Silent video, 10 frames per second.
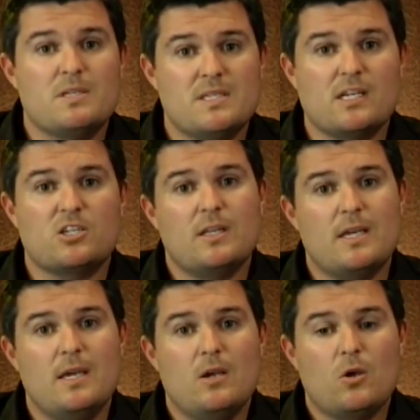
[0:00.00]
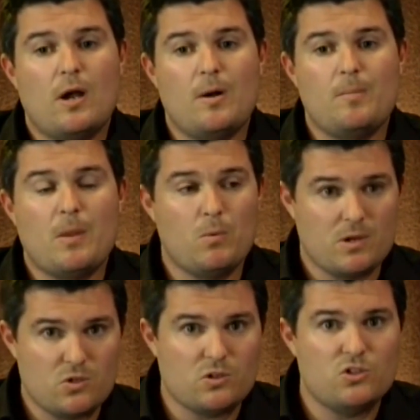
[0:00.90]
Is actually, um, and we're going
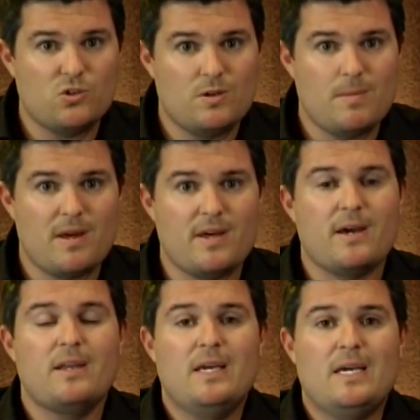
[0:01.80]
to talk to Jordan about that.